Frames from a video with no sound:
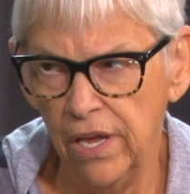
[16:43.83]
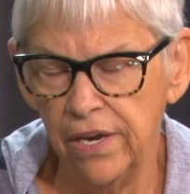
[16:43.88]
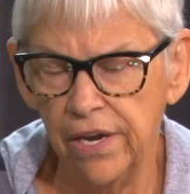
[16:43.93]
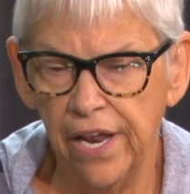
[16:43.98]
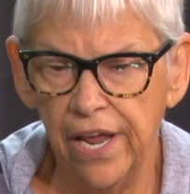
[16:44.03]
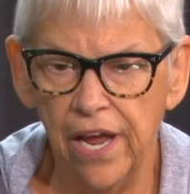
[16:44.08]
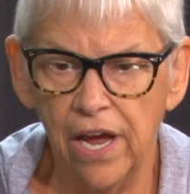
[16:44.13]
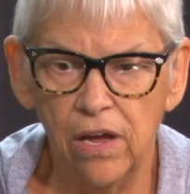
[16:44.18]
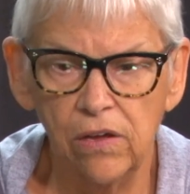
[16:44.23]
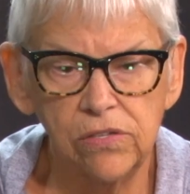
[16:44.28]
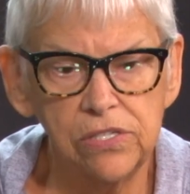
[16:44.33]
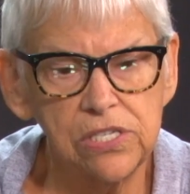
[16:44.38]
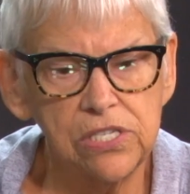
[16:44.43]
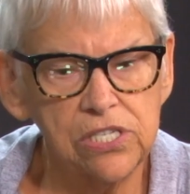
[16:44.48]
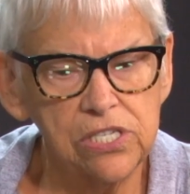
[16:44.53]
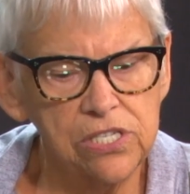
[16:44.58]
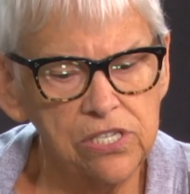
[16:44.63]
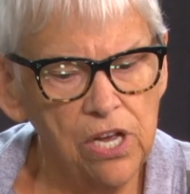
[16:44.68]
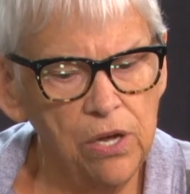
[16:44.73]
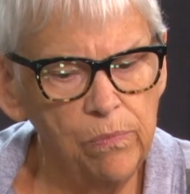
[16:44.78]
Now,
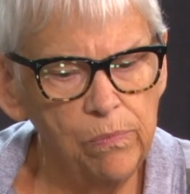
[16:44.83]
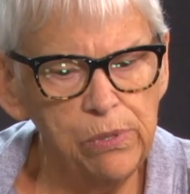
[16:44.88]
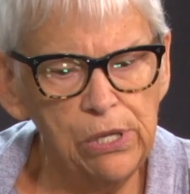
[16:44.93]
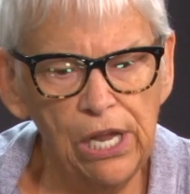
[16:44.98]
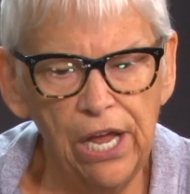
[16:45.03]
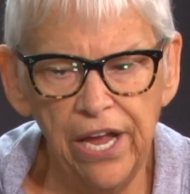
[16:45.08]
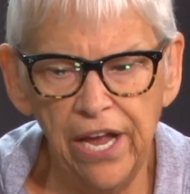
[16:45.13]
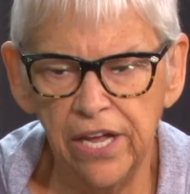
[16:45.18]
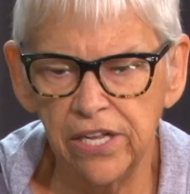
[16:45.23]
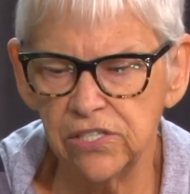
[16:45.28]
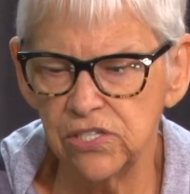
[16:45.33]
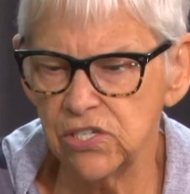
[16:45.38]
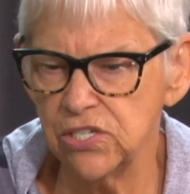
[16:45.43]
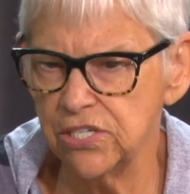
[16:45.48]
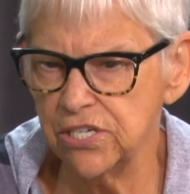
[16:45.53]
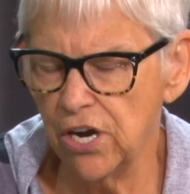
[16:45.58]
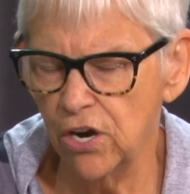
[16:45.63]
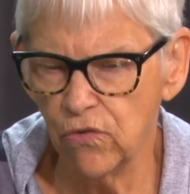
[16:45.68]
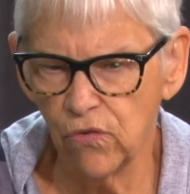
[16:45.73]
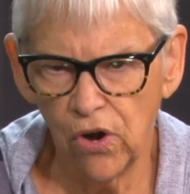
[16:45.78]
some plants
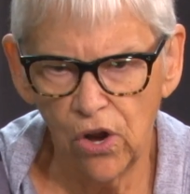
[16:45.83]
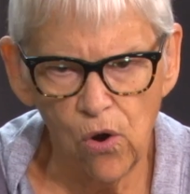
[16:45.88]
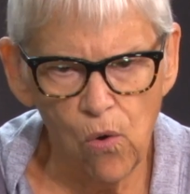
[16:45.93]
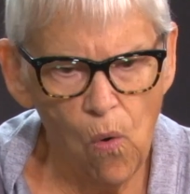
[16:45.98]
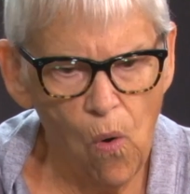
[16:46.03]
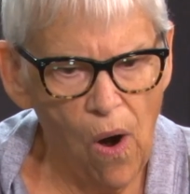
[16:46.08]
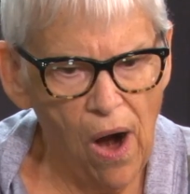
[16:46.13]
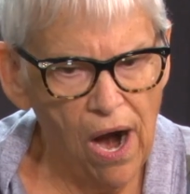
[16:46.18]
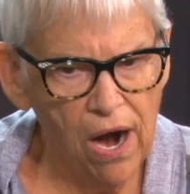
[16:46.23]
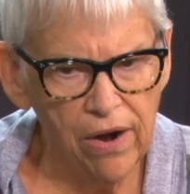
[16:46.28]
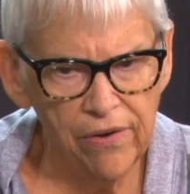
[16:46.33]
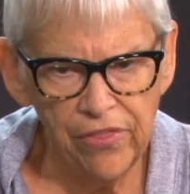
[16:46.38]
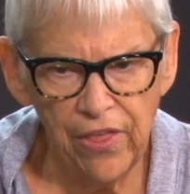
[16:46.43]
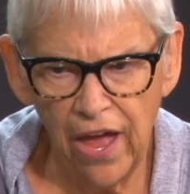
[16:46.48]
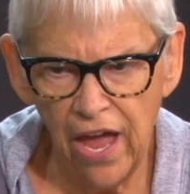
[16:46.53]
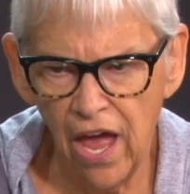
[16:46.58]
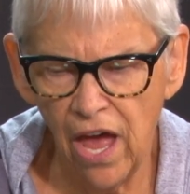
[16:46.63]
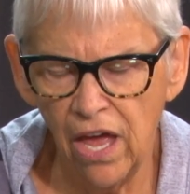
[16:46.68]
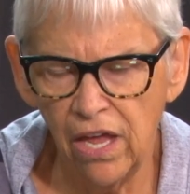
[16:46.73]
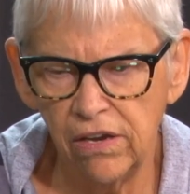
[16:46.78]
don't require
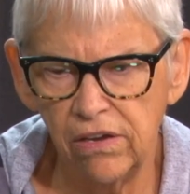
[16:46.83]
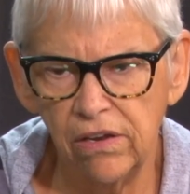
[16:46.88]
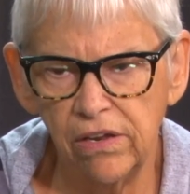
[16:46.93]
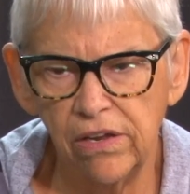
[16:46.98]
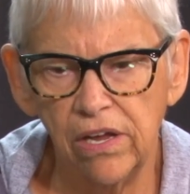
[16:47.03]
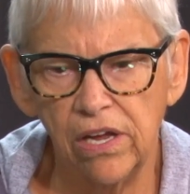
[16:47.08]
that,